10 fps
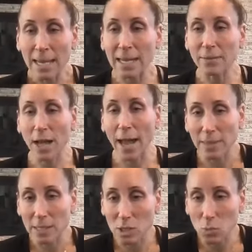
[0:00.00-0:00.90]
Okay,
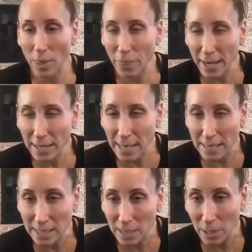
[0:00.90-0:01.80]
this is one thing, because I
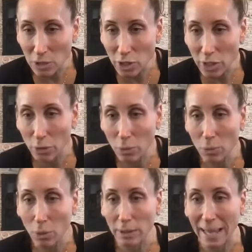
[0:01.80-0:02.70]
see a bunch of you
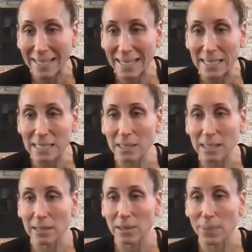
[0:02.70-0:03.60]
who are like
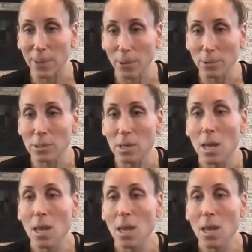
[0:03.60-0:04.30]
easily in the pose.